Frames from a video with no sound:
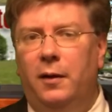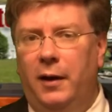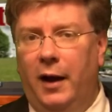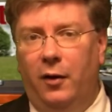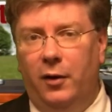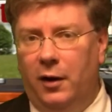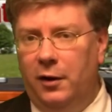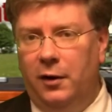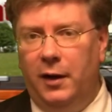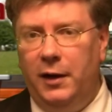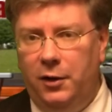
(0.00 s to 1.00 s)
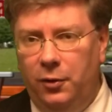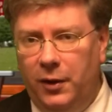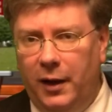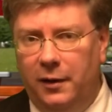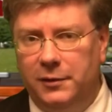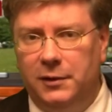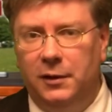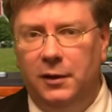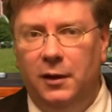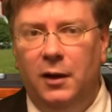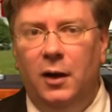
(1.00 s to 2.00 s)
now at 192,000,
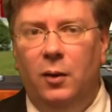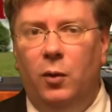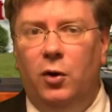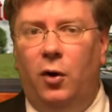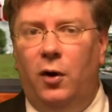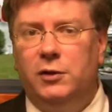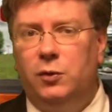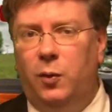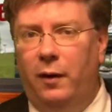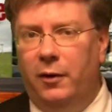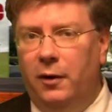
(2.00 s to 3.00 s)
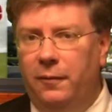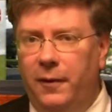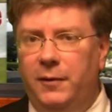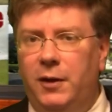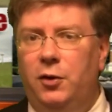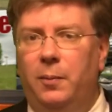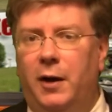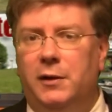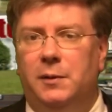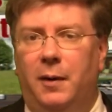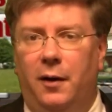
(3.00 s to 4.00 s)
will cost 1252
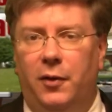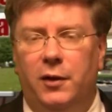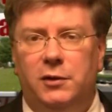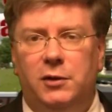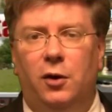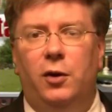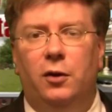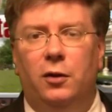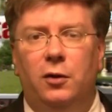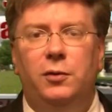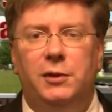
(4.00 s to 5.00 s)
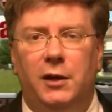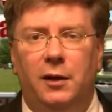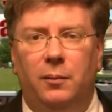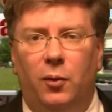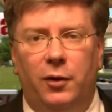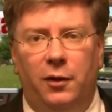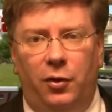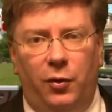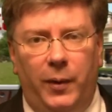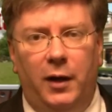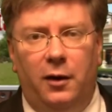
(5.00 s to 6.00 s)
bucks a month. So you're losing more than
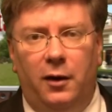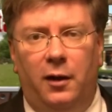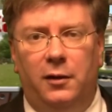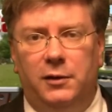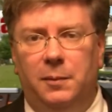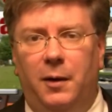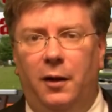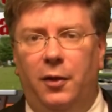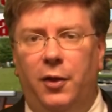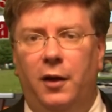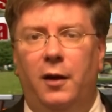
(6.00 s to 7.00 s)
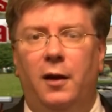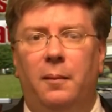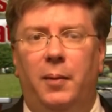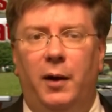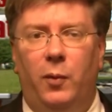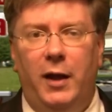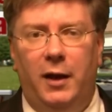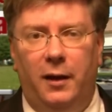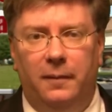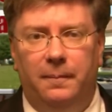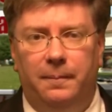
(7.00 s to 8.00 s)
$300 a month by
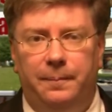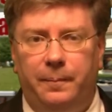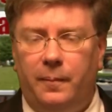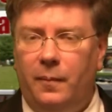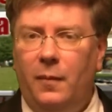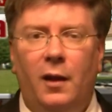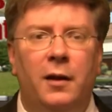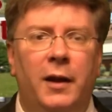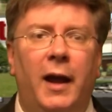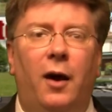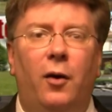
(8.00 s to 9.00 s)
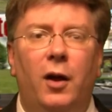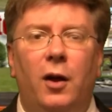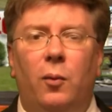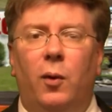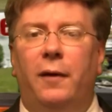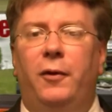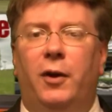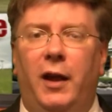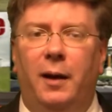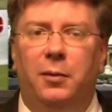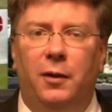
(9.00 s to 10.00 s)
waiting. Now, what if your
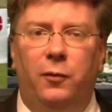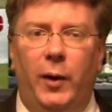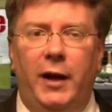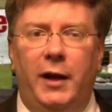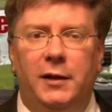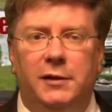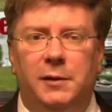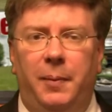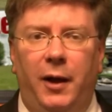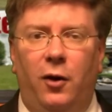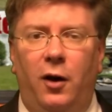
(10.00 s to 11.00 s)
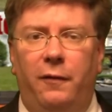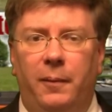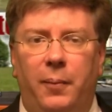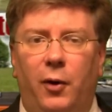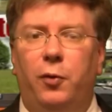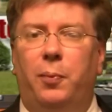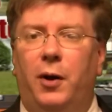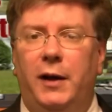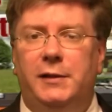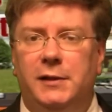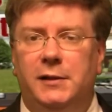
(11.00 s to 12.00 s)
gamble of waiting doesn't pay off and both
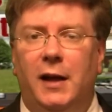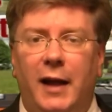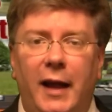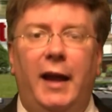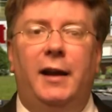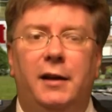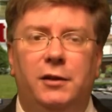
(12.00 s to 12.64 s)
prices and